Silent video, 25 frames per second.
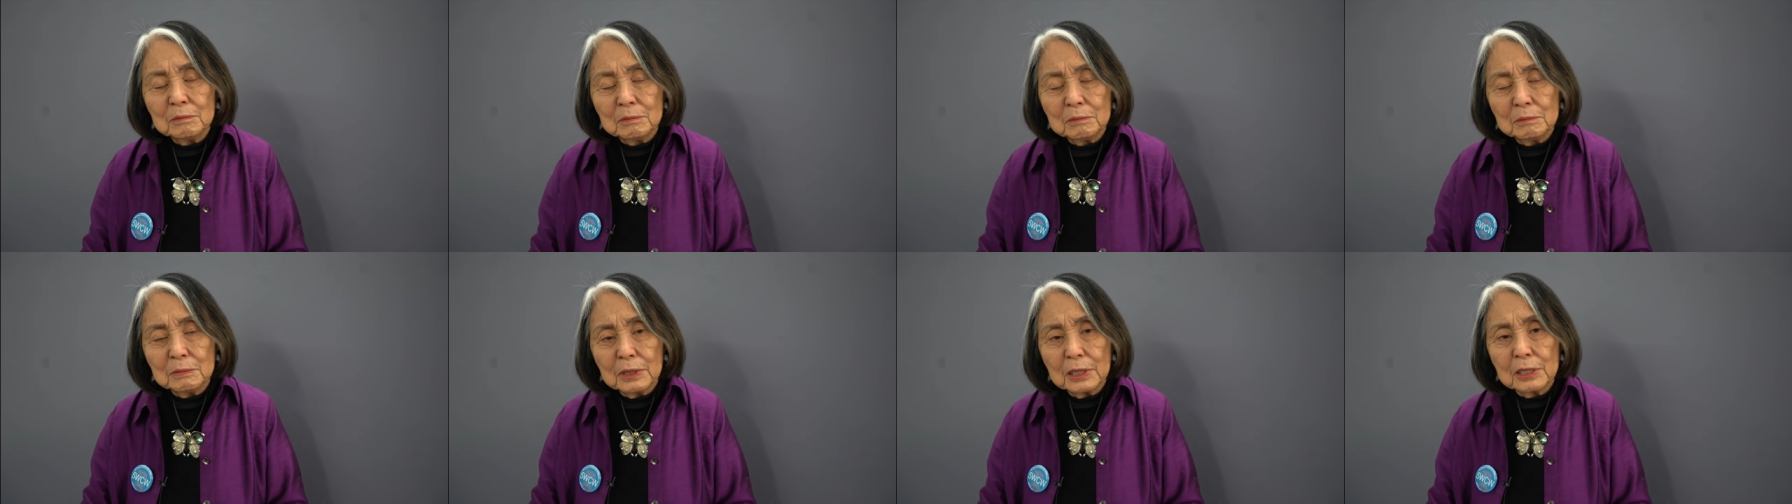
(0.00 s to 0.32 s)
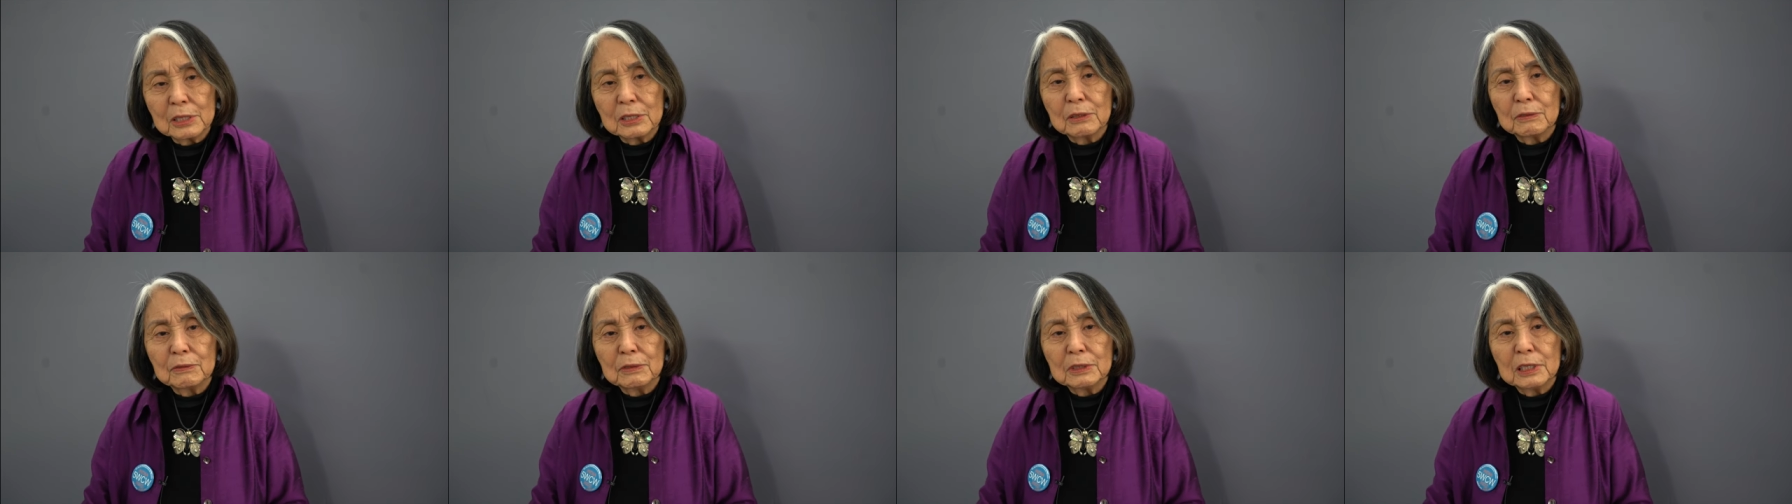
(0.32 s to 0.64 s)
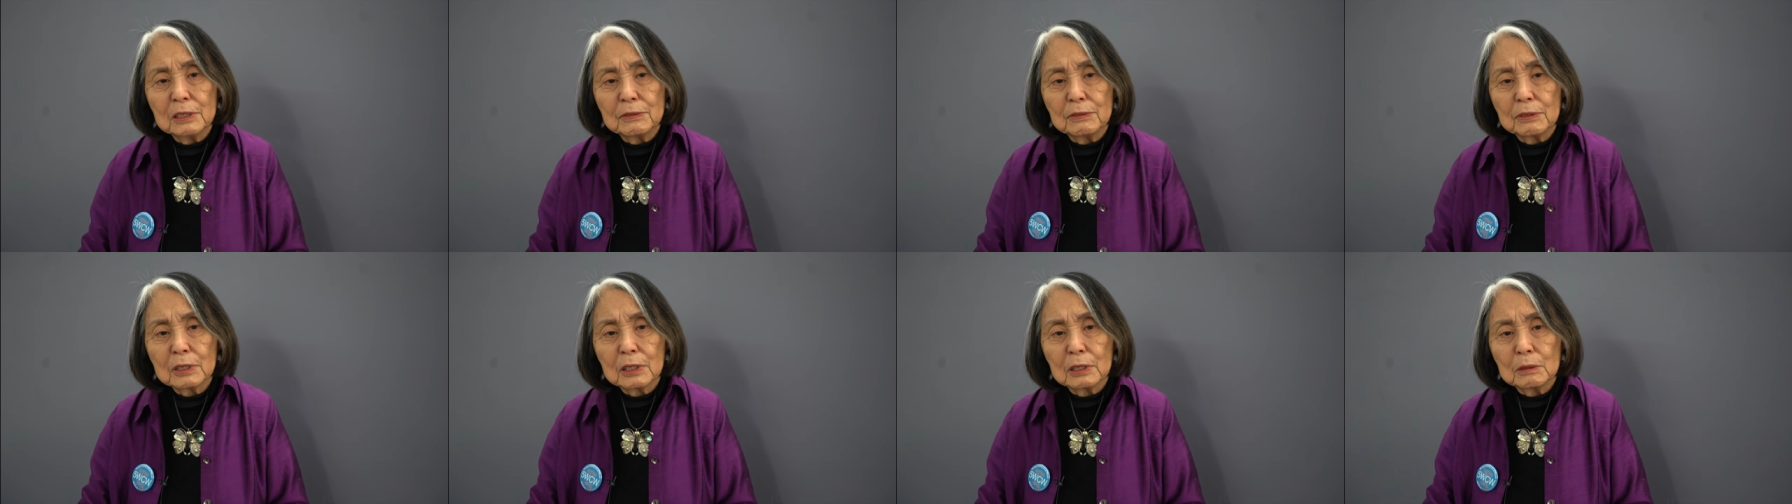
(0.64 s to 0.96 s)
much of a
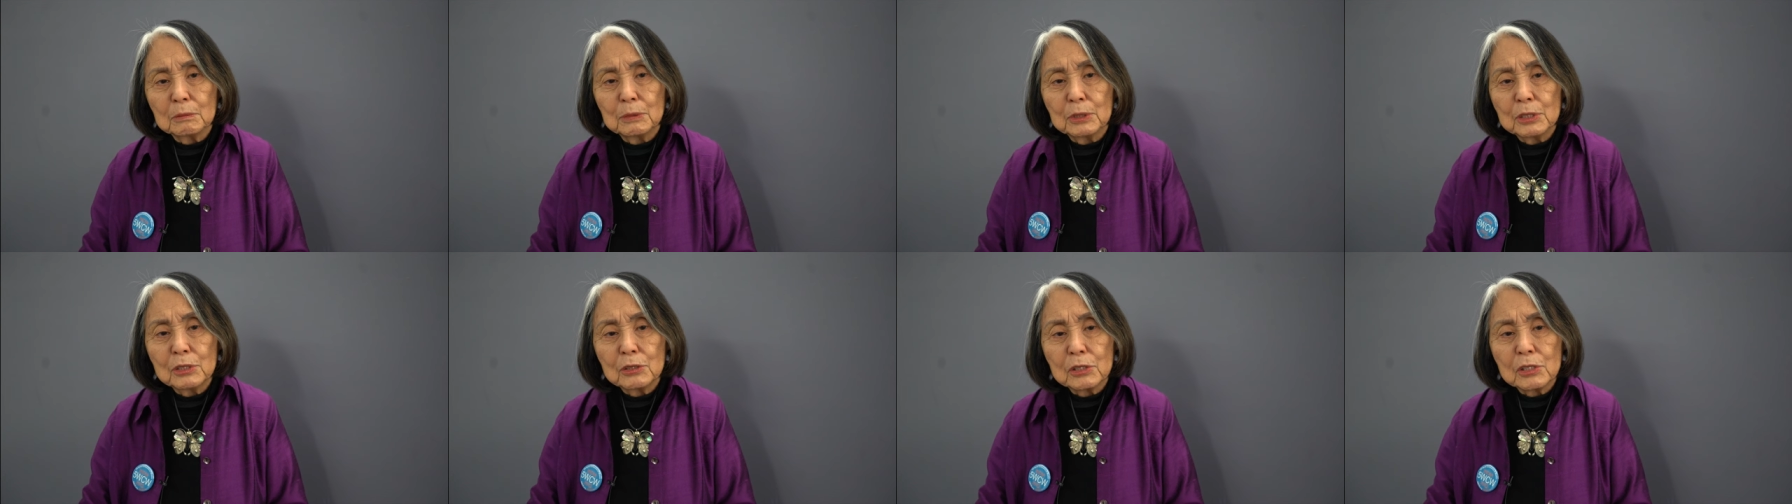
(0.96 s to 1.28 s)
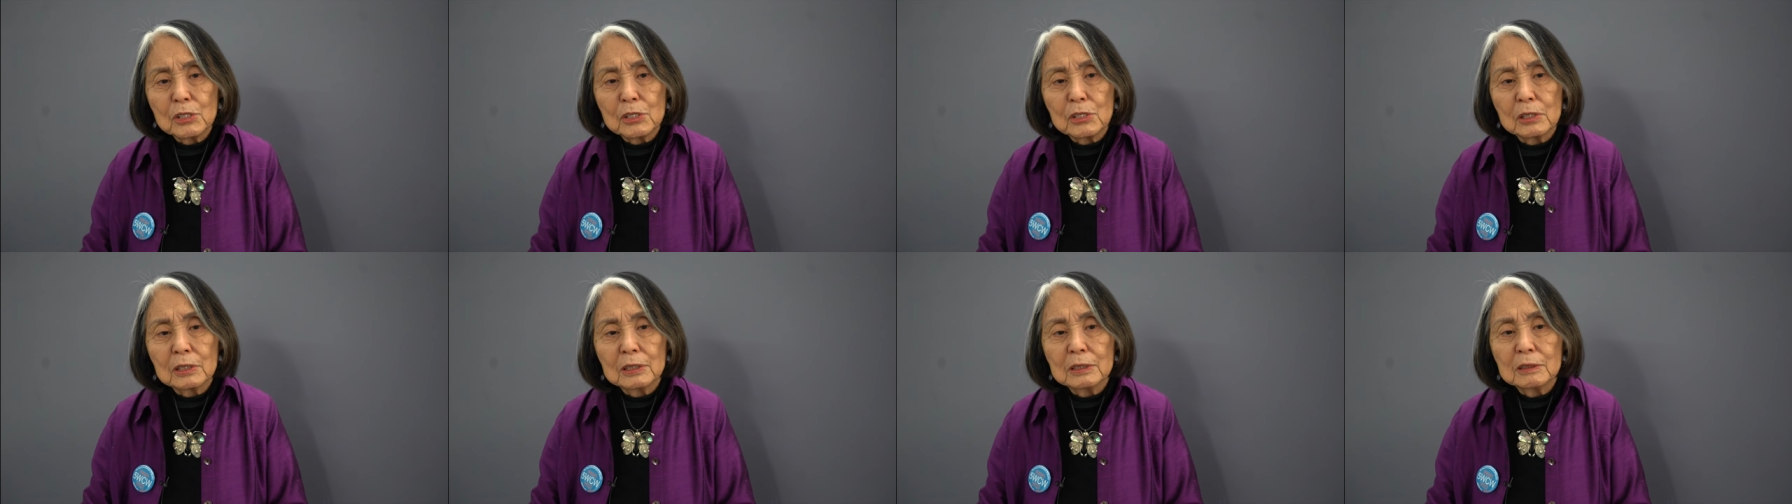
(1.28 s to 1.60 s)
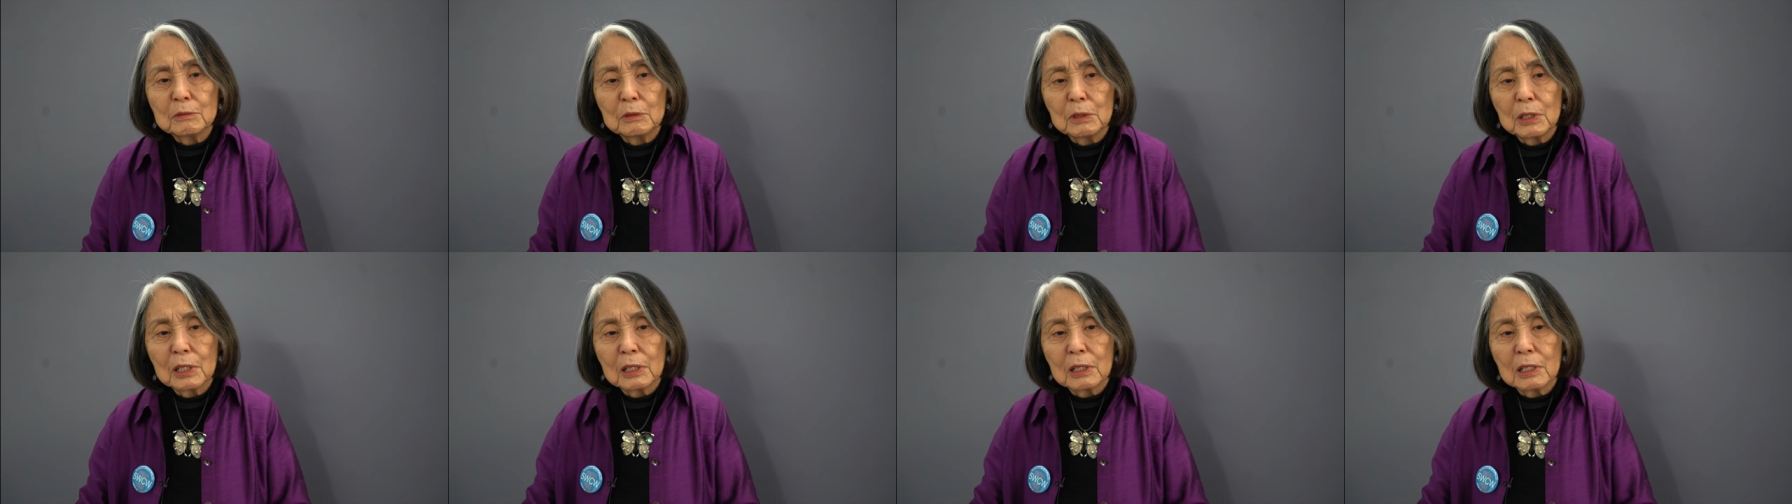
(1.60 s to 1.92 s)
difficult
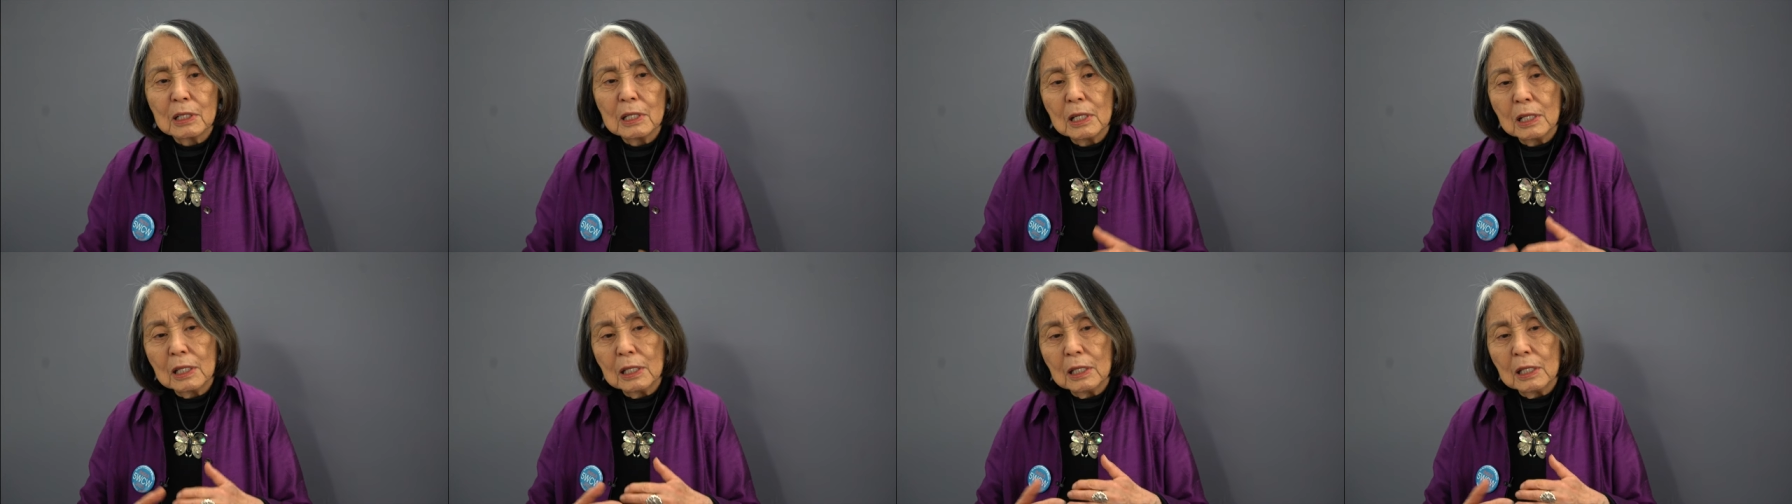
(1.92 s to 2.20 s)
position where